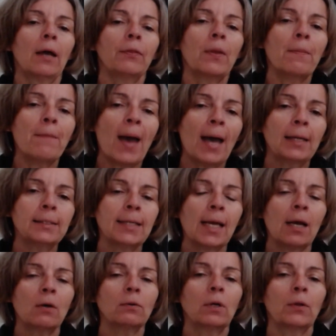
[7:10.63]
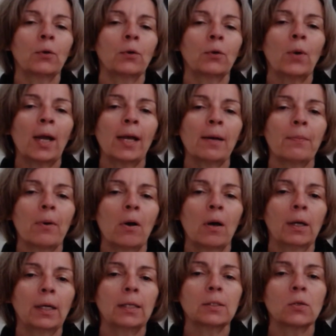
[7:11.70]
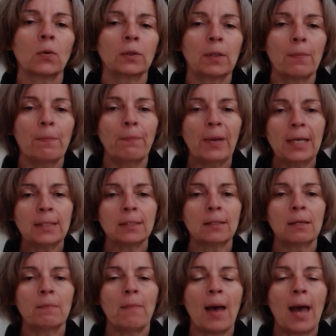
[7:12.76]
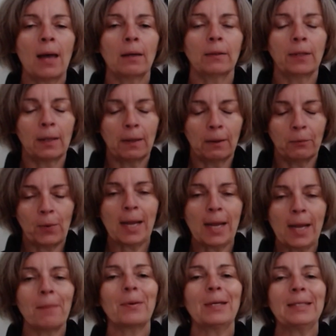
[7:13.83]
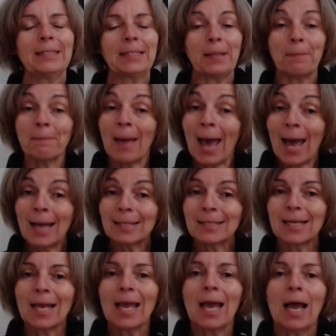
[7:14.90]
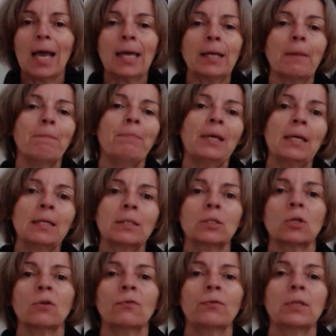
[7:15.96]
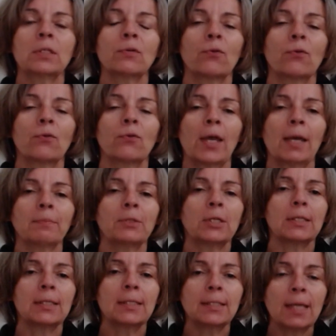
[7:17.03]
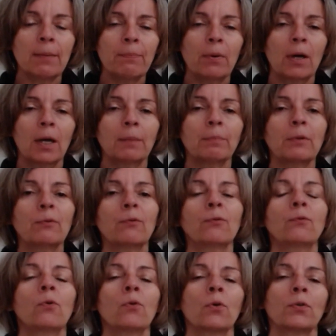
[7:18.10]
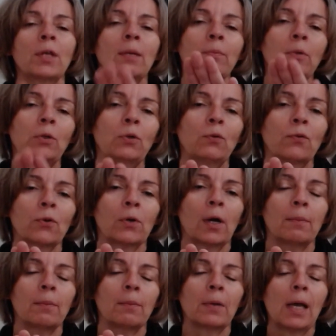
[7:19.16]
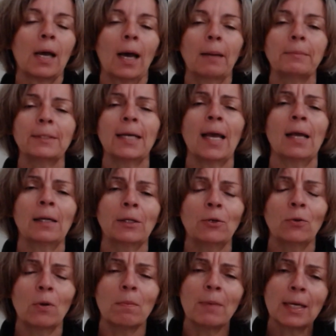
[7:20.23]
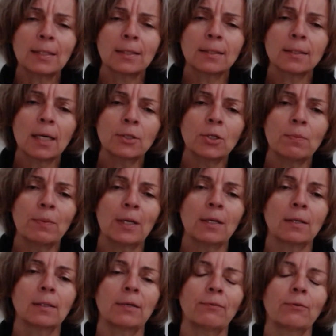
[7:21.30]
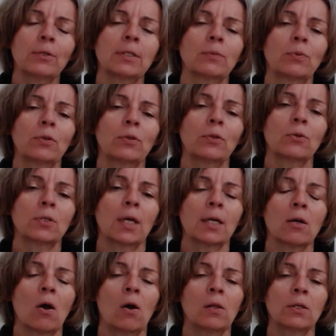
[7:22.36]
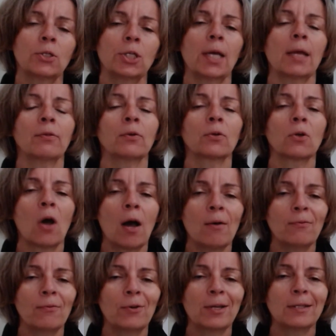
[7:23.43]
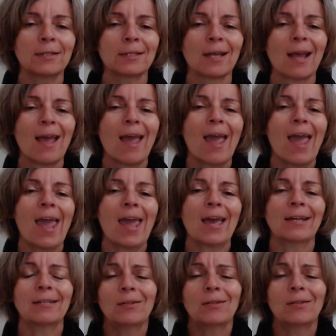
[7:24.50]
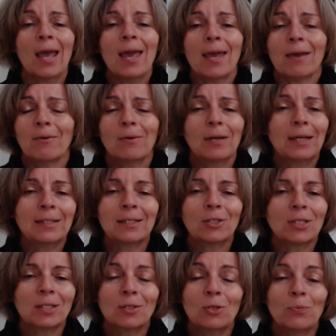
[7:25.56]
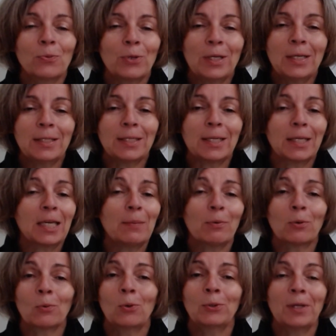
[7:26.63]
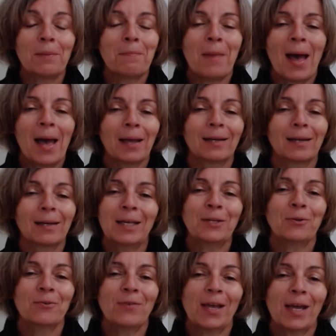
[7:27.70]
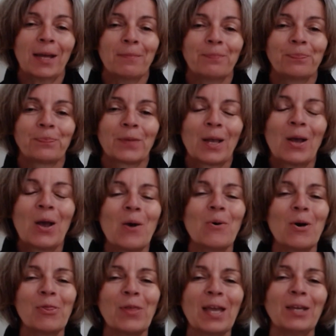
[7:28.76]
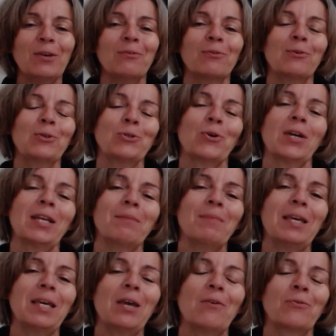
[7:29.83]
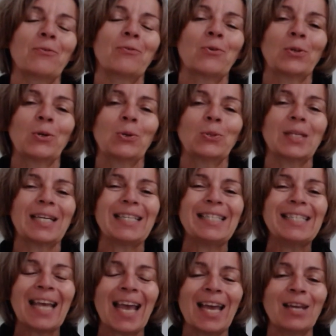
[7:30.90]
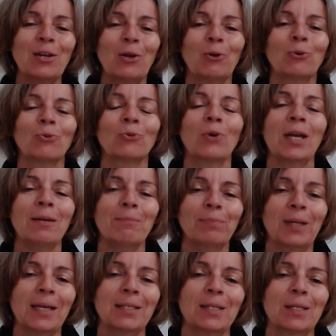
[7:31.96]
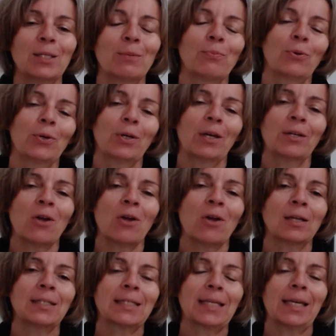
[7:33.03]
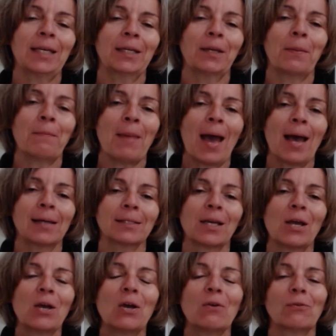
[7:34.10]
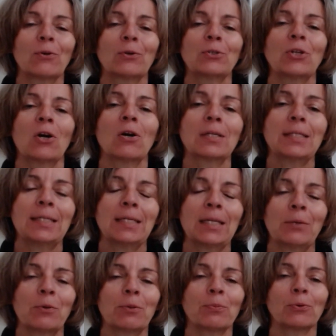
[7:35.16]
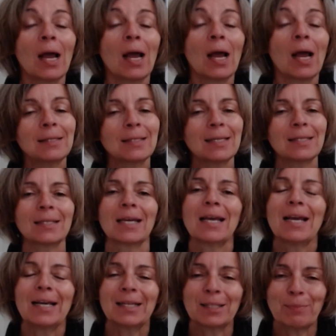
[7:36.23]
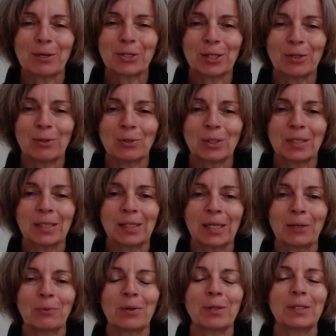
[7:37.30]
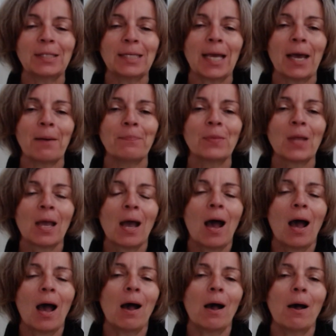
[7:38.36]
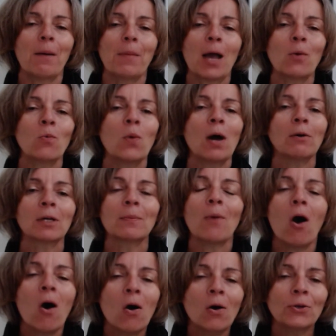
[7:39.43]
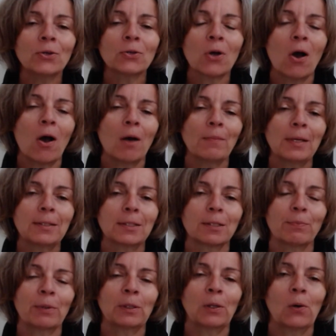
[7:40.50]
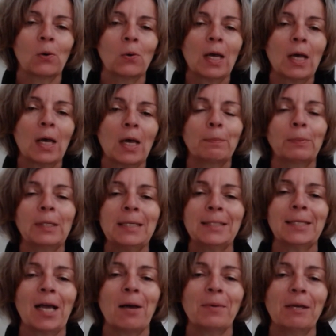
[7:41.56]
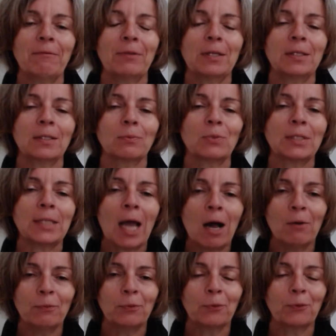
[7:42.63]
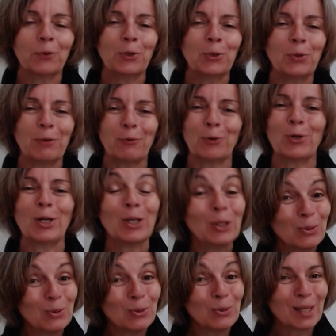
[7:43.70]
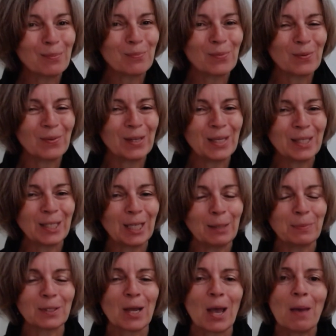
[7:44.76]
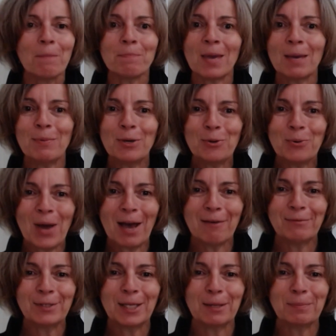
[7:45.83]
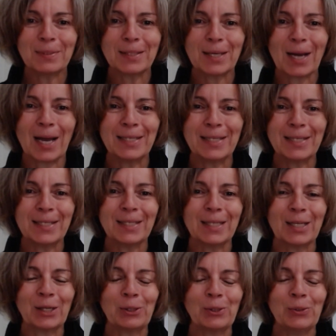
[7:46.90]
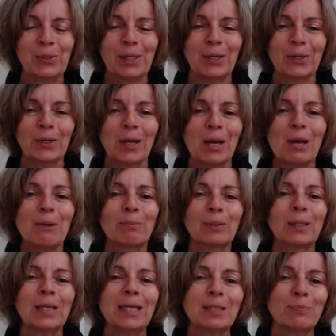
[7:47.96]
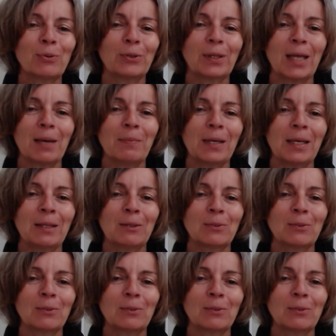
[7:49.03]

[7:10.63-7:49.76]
the mat down, the ramp on it, so at the base of the ramp is the mat and a big surface for them to step on before they maneuver up. I'm telling you, it makes such a big difference with their psychology and their confidence. And hey, it's just super easy to keep a rolled up mat in your van. Well, thank you for joining me for those 10 great places to put a non-skid mat for dogs dealing with paralysis, especially those dealing with DM. I welcome all your comments below. Please tell me if this was helpful for you. If you're going to use some of these tips, maybe you have tips that I didn't include here, please put them in